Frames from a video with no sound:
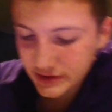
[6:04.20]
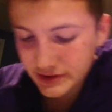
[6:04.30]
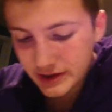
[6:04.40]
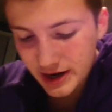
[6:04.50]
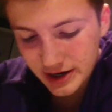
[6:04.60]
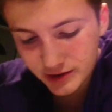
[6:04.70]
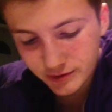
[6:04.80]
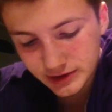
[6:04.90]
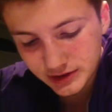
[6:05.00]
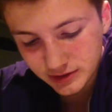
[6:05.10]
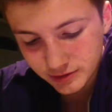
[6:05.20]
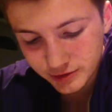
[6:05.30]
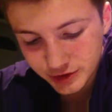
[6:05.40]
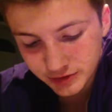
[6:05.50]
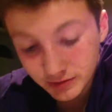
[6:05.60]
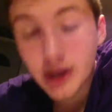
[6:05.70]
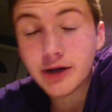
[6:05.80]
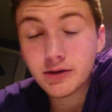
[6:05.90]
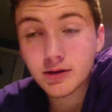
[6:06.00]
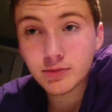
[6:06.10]
an aqueous solution,
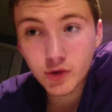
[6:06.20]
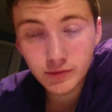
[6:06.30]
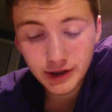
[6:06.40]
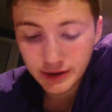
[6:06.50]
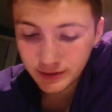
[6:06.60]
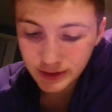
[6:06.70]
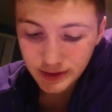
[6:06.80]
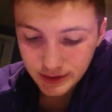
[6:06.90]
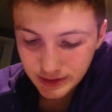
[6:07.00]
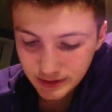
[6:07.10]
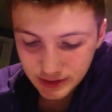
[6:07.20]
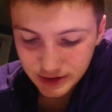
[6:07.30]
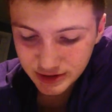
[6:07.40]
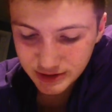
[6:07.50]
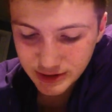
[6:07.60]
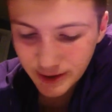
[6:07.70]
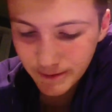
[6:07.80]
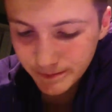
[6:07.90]
molecular bromine, I should say,